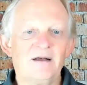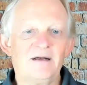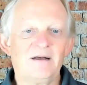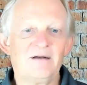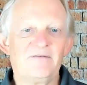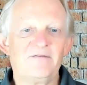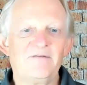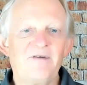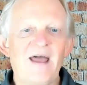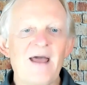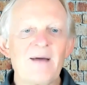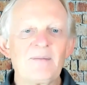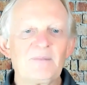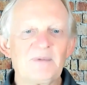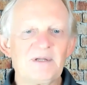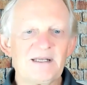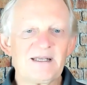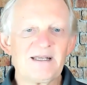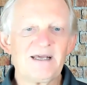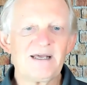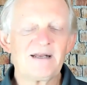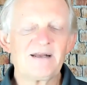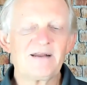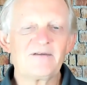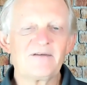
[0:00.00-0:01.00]
family
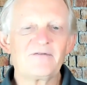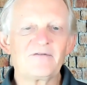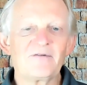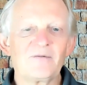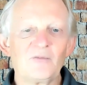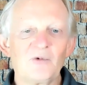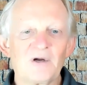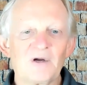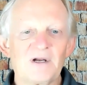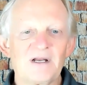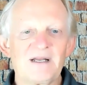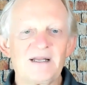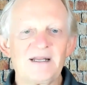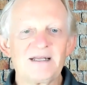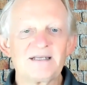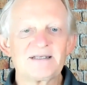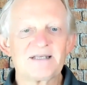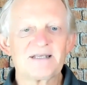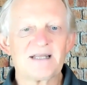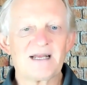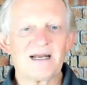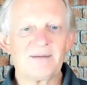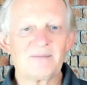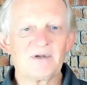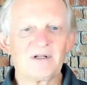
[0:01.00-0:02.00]
getting from what it is
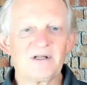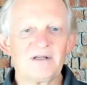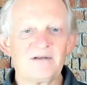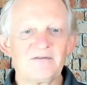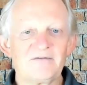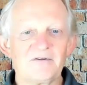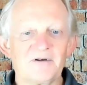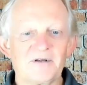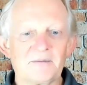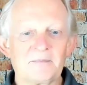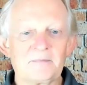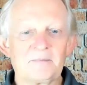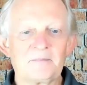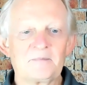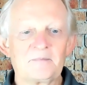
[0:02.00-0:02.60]
that I'm delivering?